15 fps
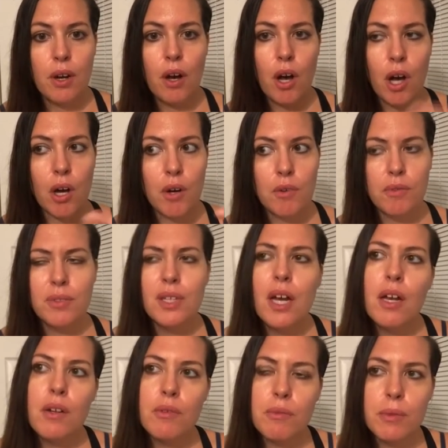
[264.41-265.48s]
of,
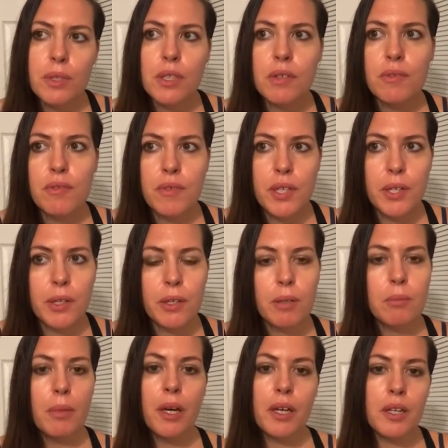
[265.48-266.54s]
not really fear,
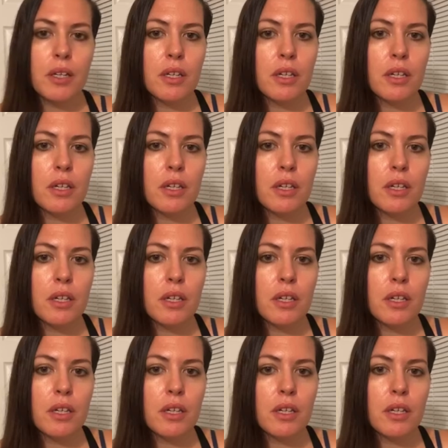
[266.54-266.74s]
but,